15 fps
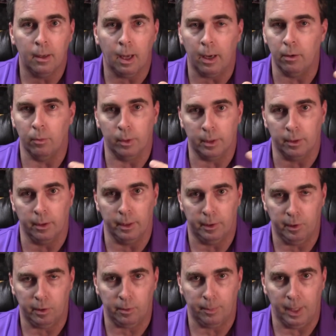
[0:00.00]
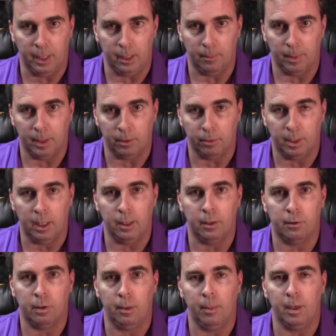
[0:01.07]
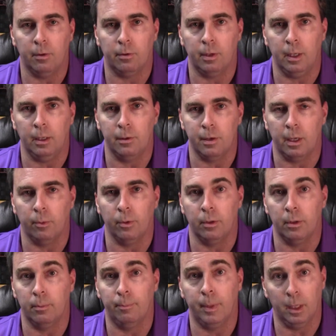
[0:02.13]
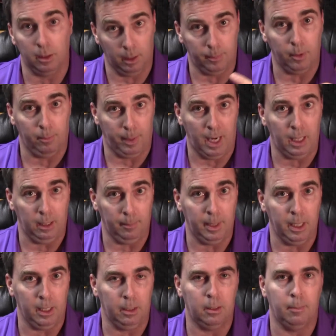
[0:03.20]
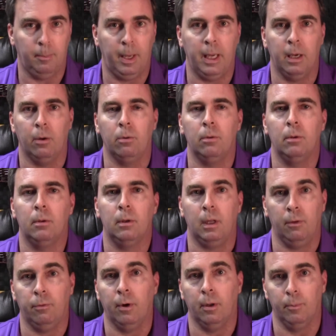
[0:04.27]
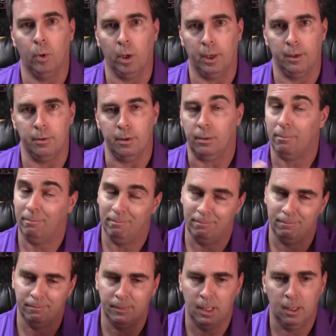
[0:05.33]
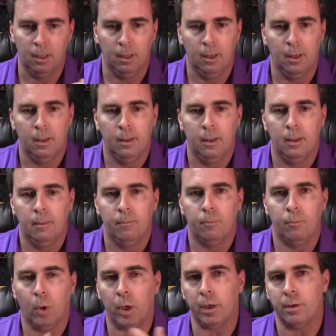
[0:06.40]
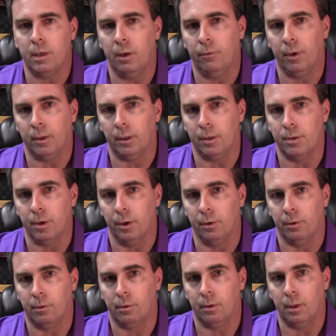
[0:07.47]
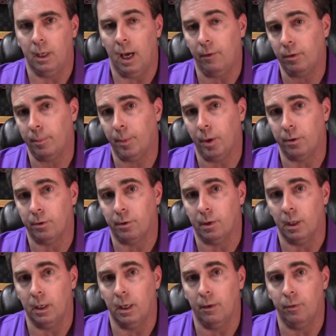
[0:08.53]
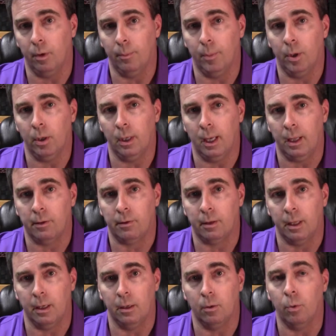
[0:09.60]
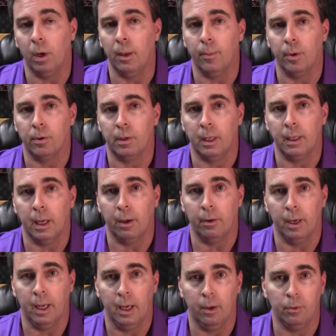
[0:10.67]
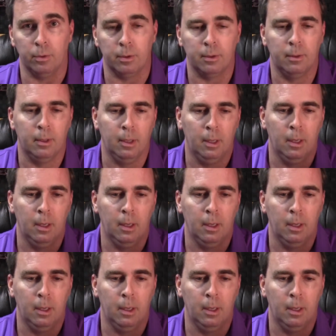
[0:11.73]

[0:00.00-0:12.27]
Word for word: I don't know what they're anticipating, but they're telling CMHC and Genworth, build up your pile of money to pay out default mortgages. Mortgage default insurance, you have to purchase it if you put less than 20% down on a house.